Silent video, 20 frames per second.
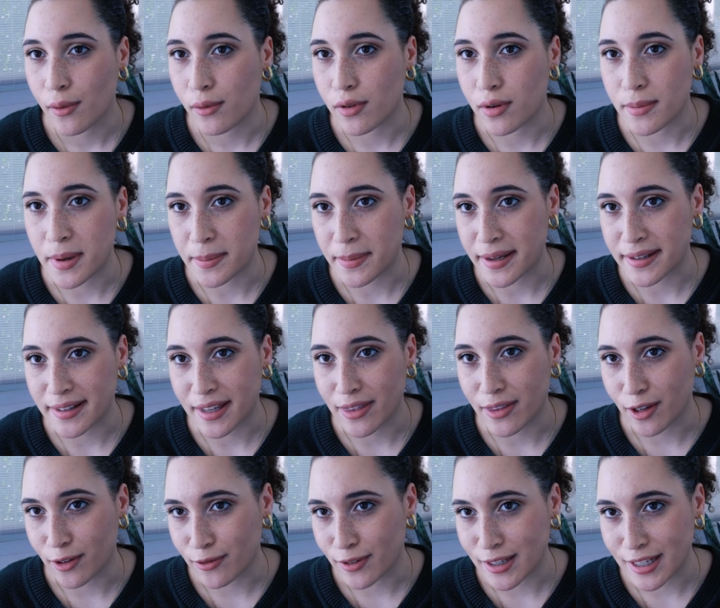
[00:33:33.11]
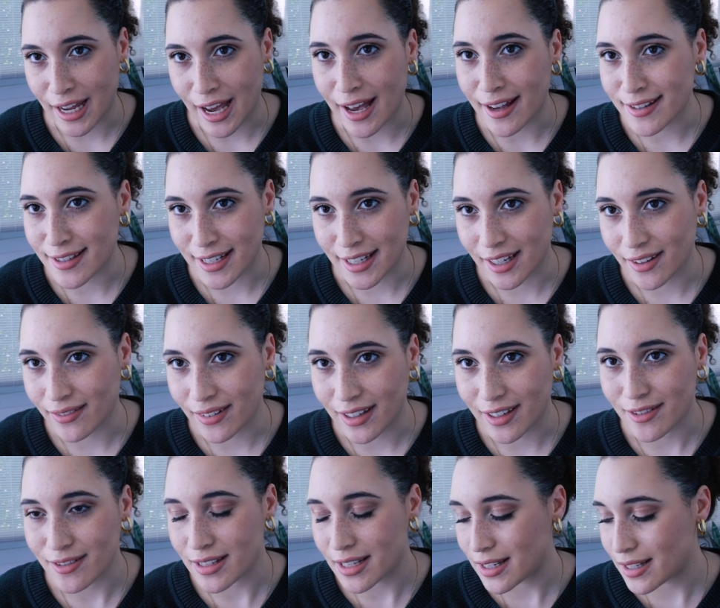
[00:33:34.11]
will make my skin look fantastic if I
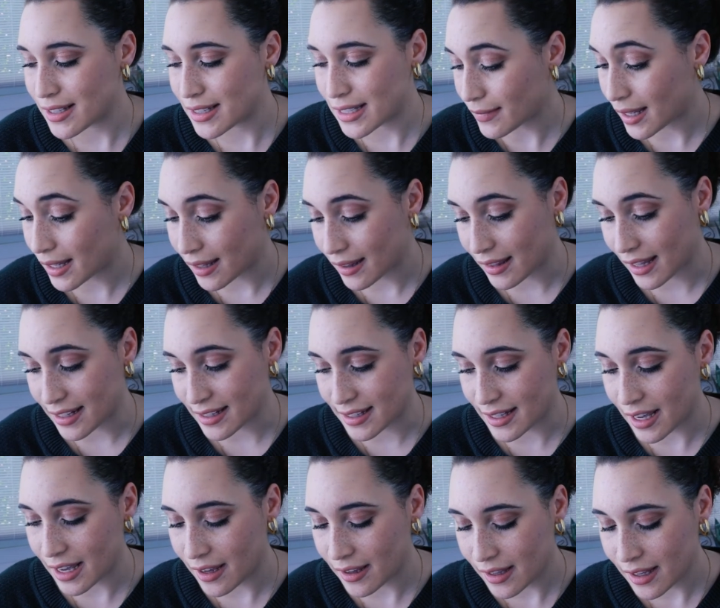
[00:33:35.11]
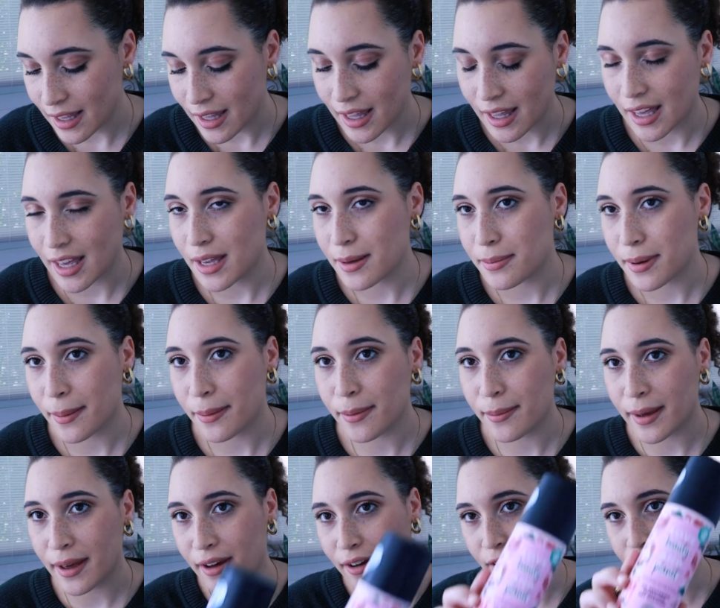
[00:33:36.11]
use it. That's that. And probably my